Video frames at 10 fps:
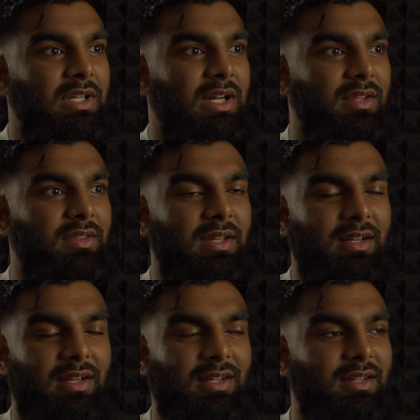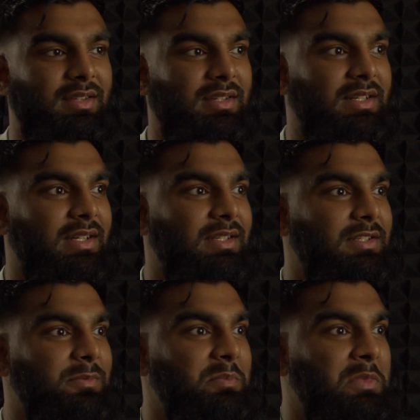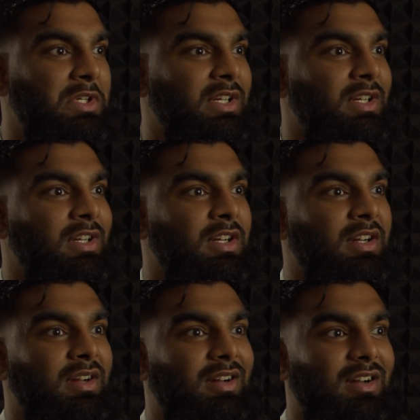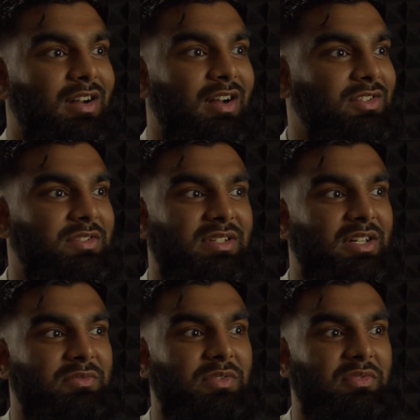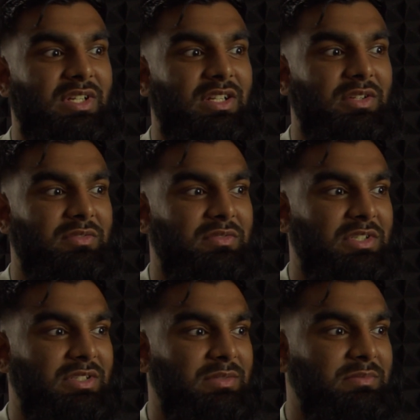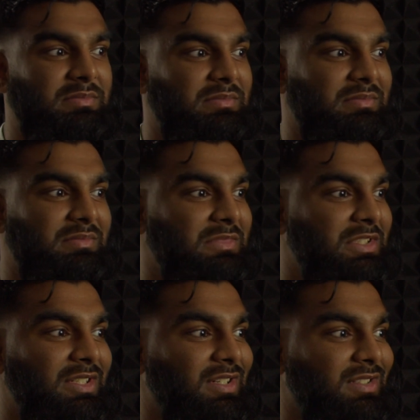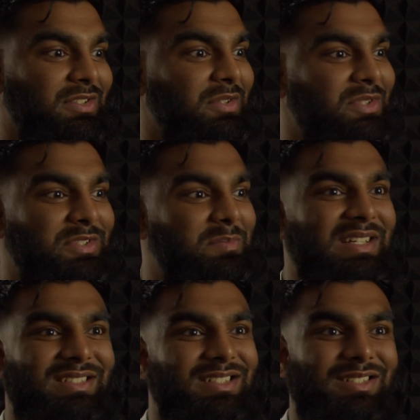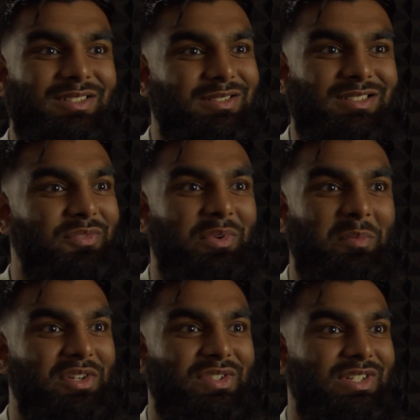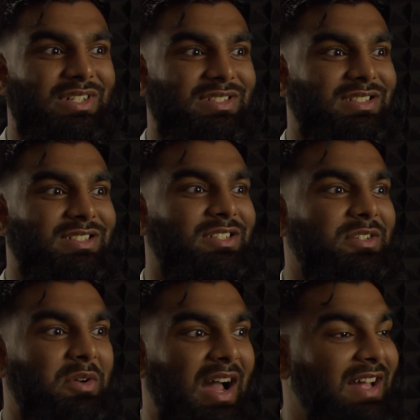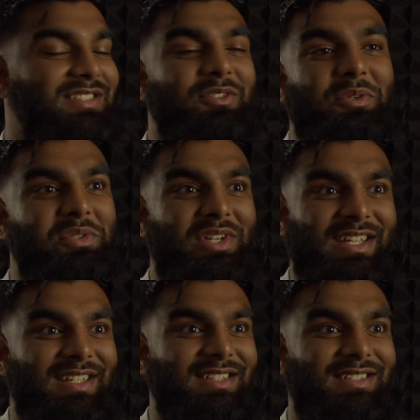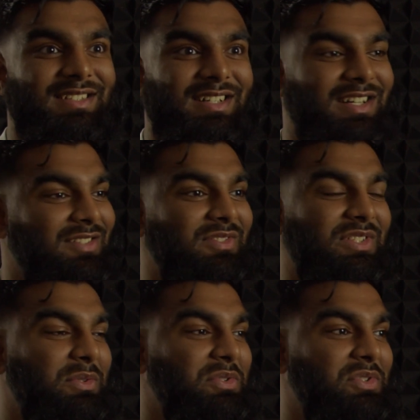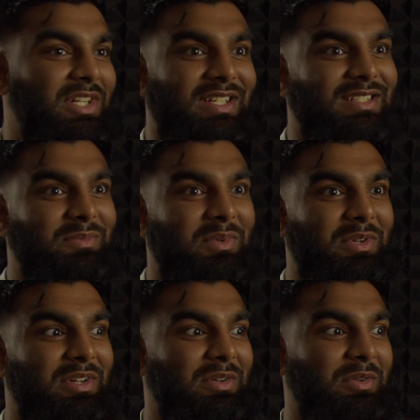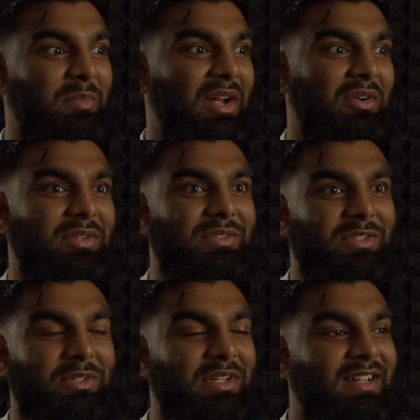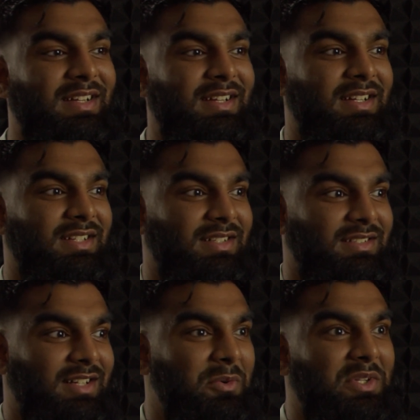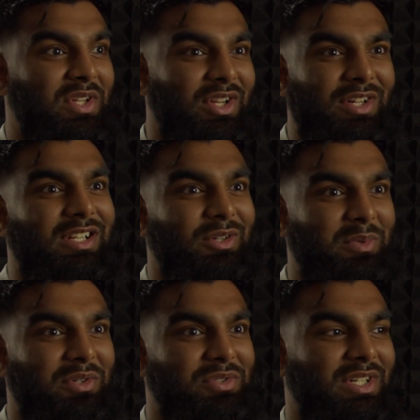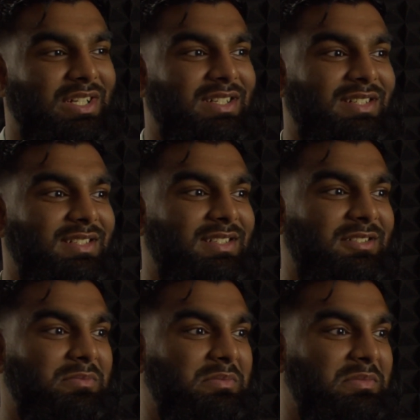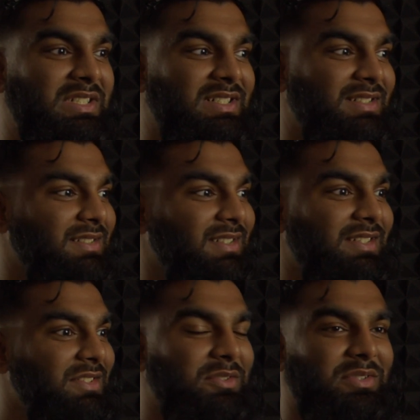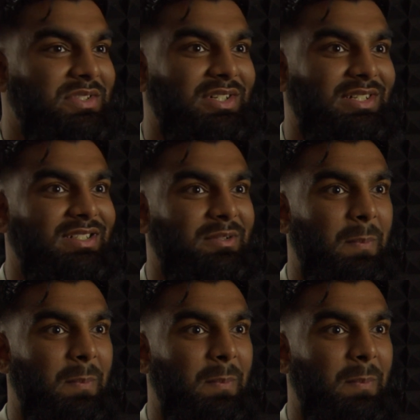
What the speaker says: I think, and I just love the feeling of I don't know, just mixing different martial arts. And I had zero striking. I have zero striking background, so I wanted to learn a little bit of striking, and yeah, just got started.